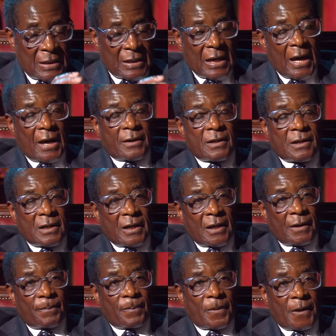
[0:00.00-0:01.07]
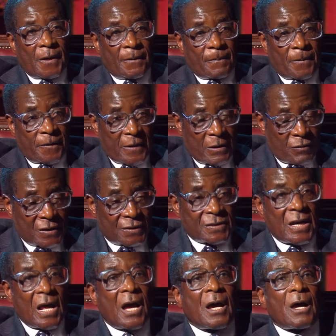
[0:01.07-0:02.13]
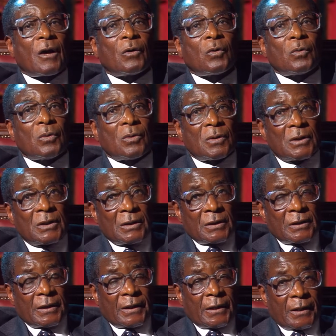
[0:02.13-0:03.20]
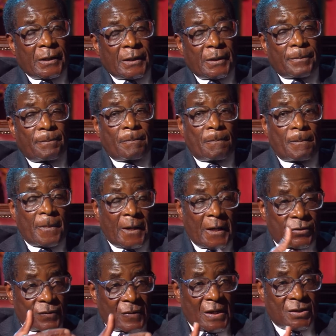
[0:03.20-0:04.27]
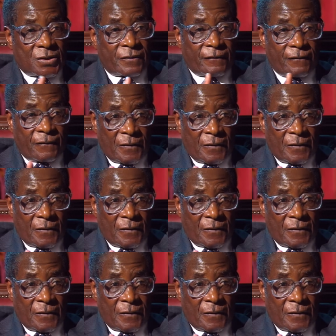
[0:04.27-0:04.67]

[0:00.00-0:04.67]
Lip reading: and there was now an education